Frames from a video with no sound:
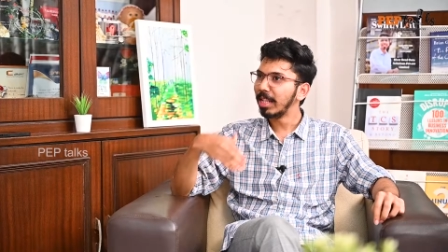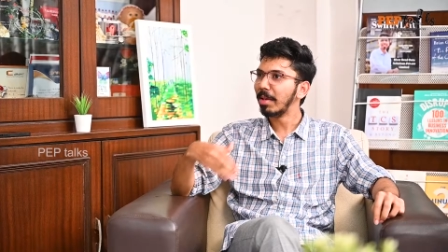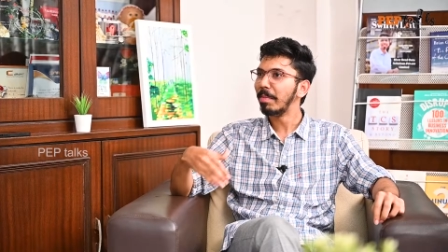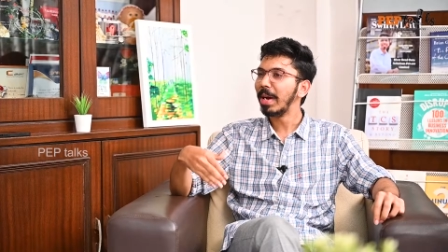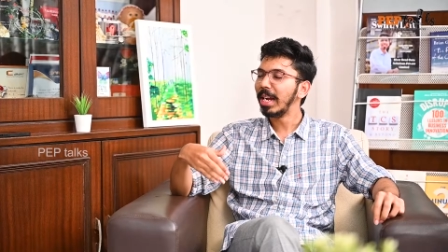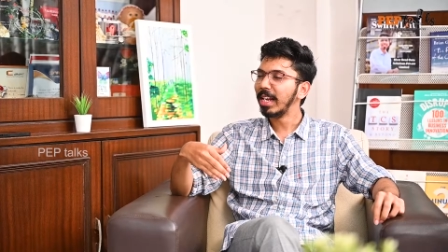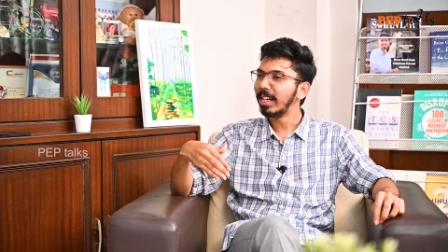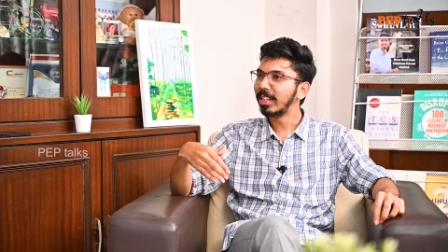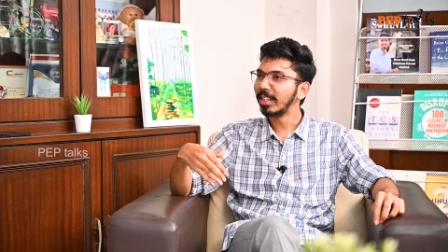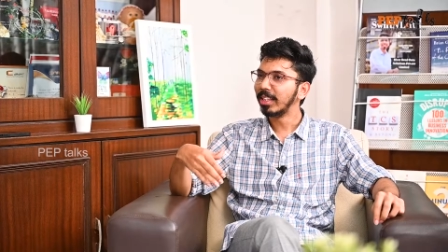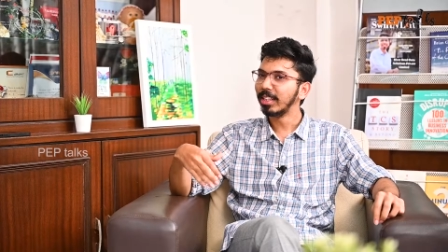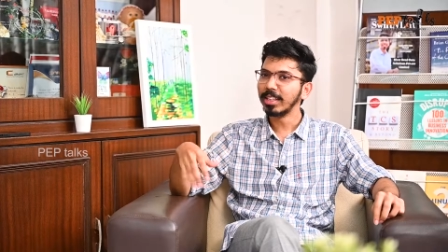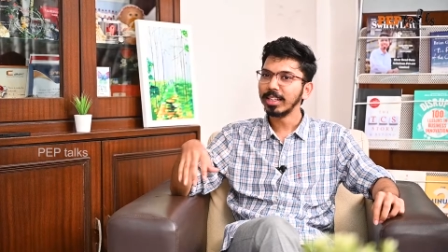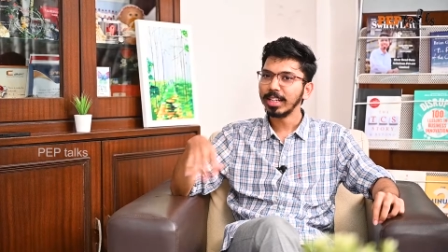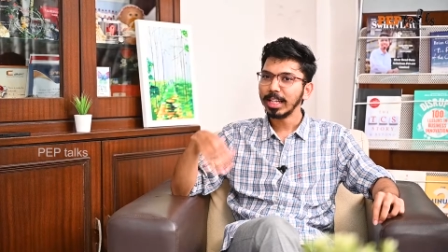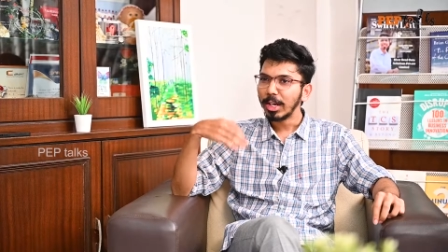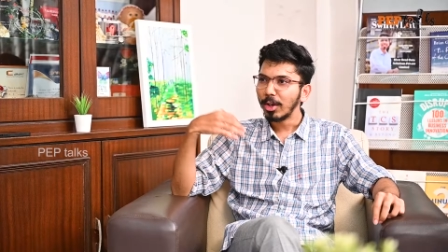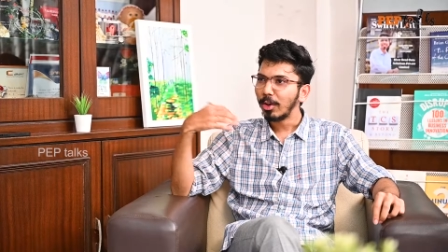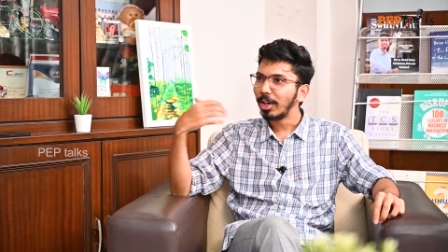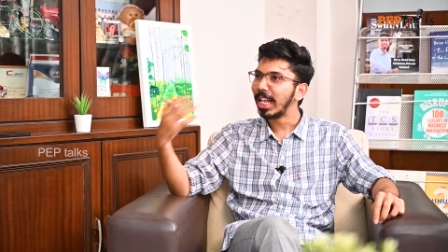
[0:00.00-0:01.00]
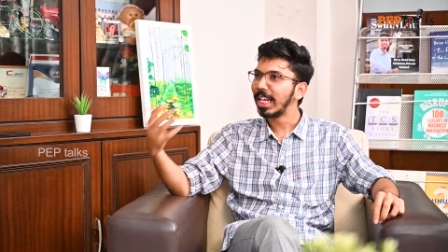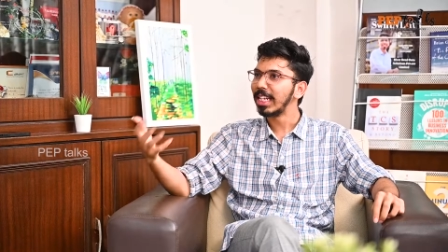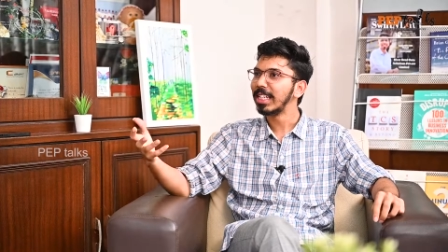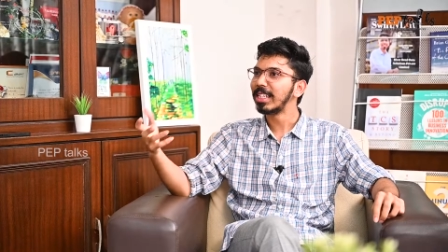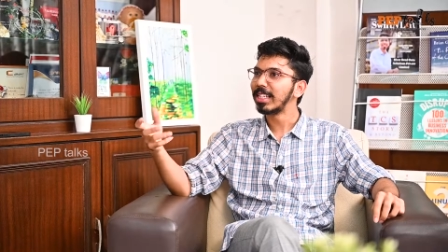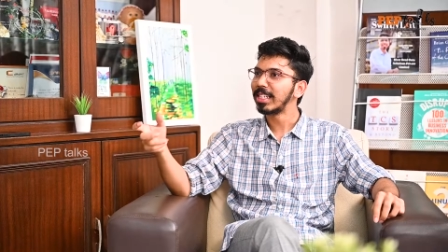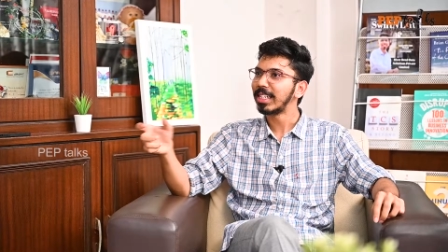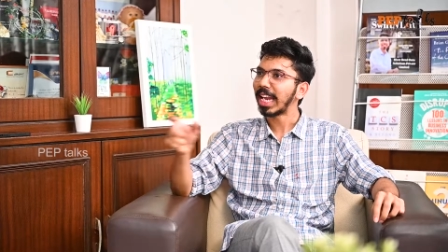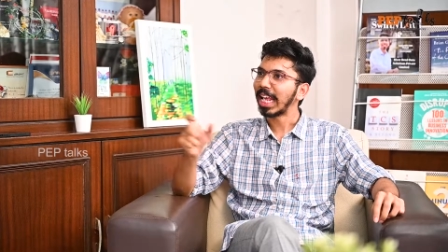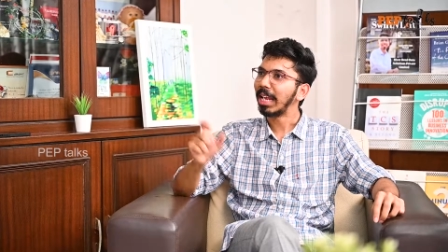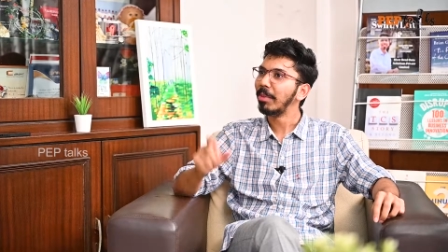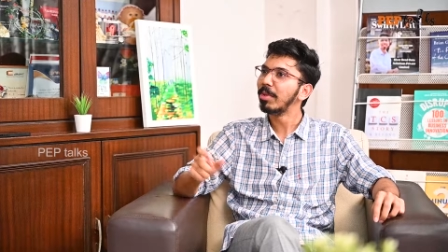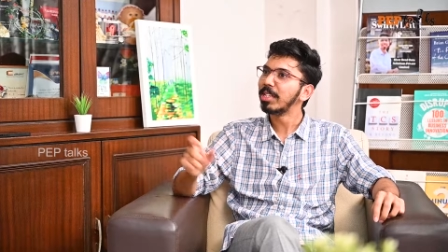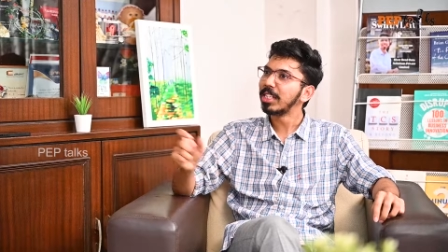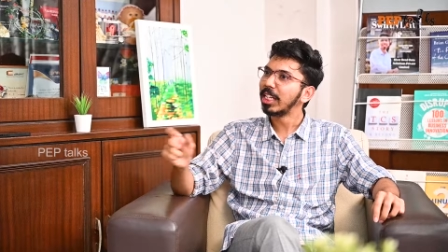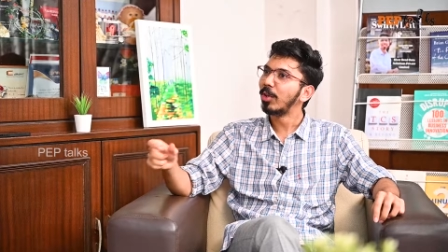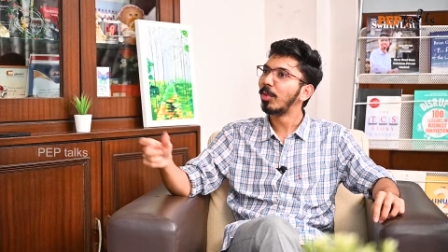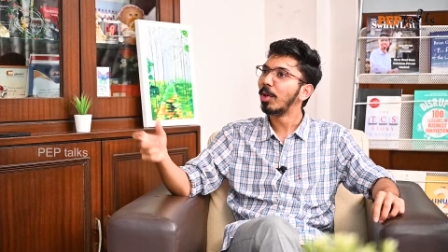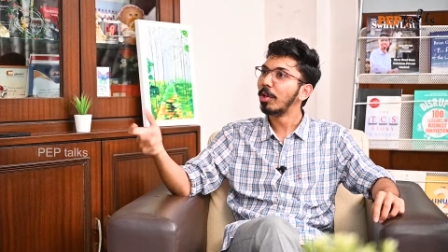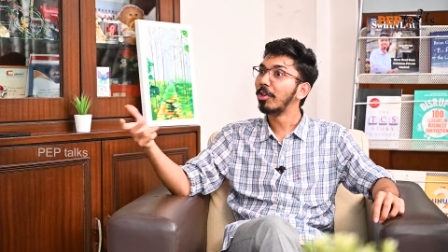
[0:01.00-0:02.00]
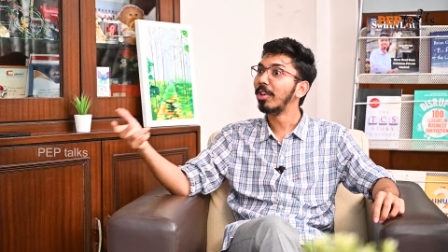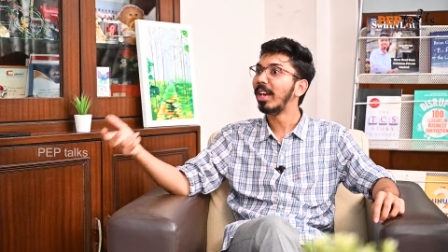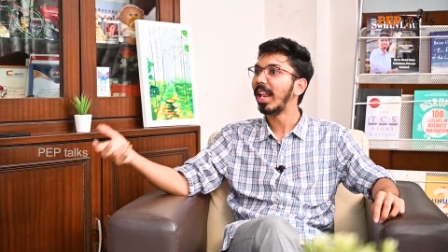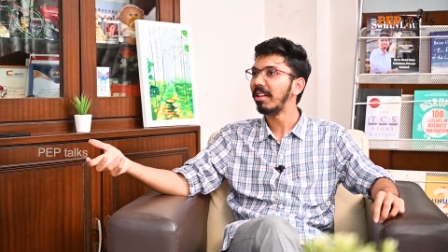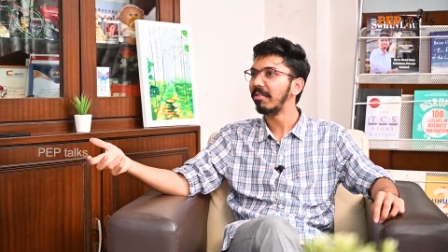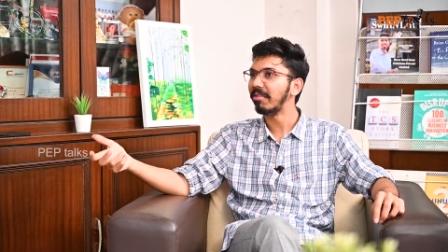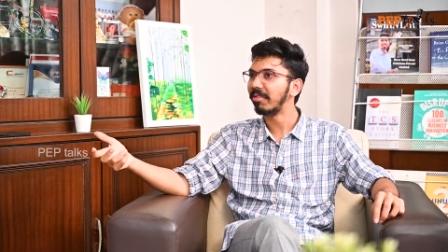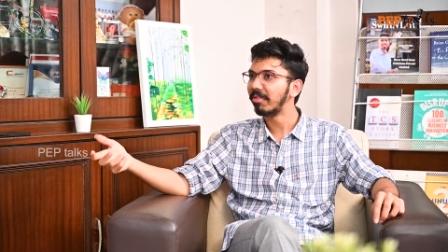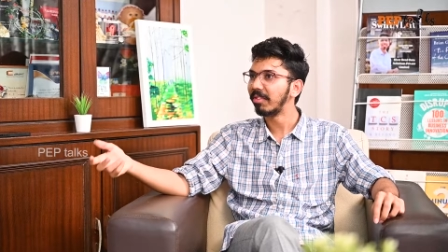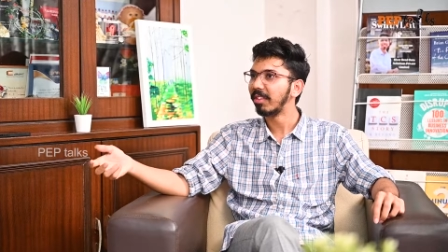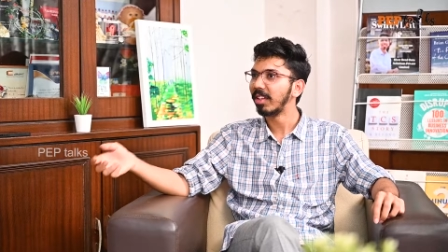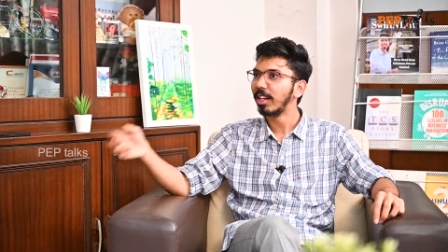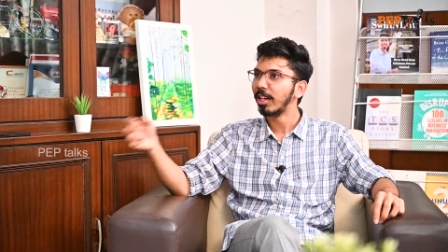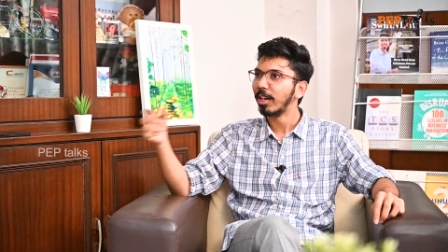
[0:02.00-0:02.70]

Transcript: the medical lens, time is equal to life.